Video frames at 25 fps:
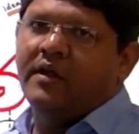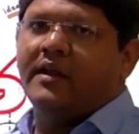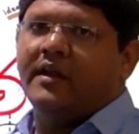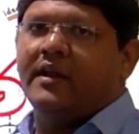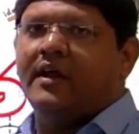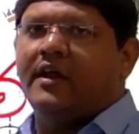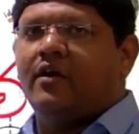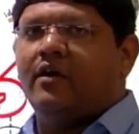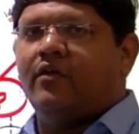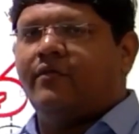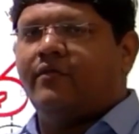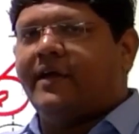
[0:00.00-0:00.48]

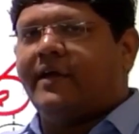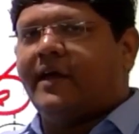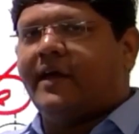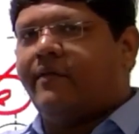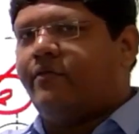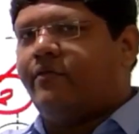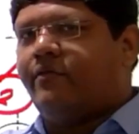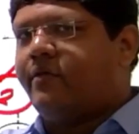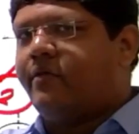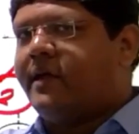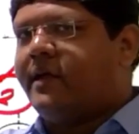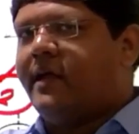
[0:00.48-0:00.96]
Now we
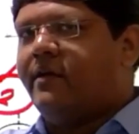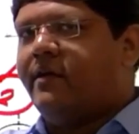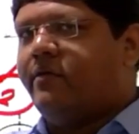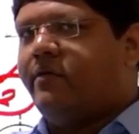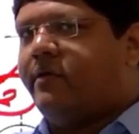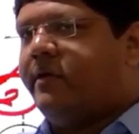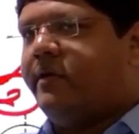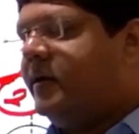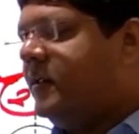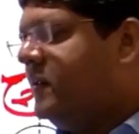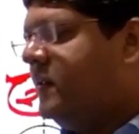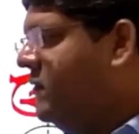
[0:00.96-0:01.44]
have to
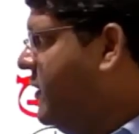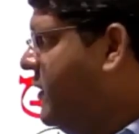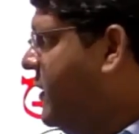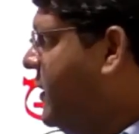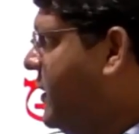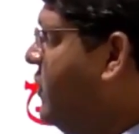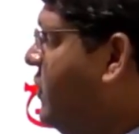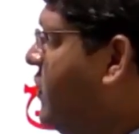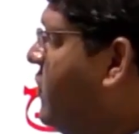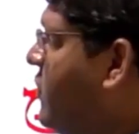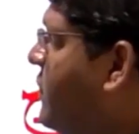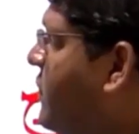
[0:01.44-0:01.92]
calculate the
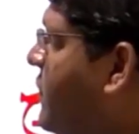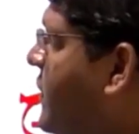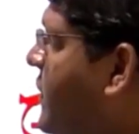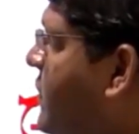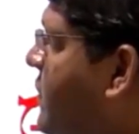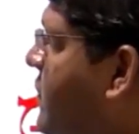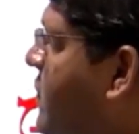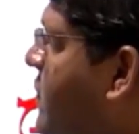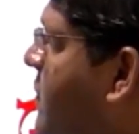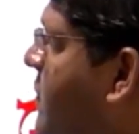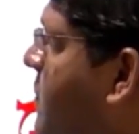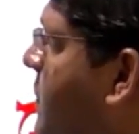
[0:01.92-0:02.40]
value of which
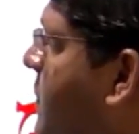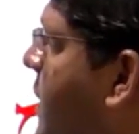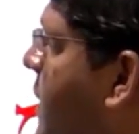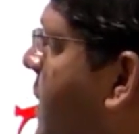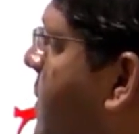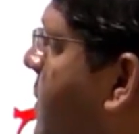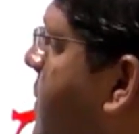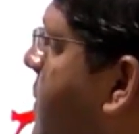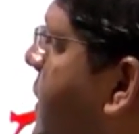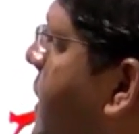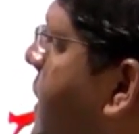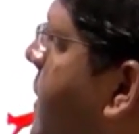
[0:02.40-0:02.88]

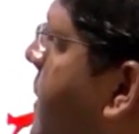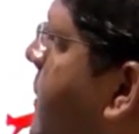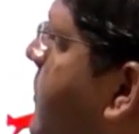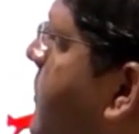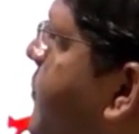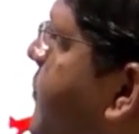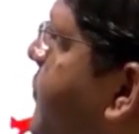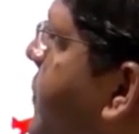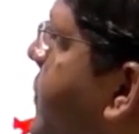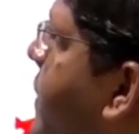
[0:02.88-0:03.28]
parameter?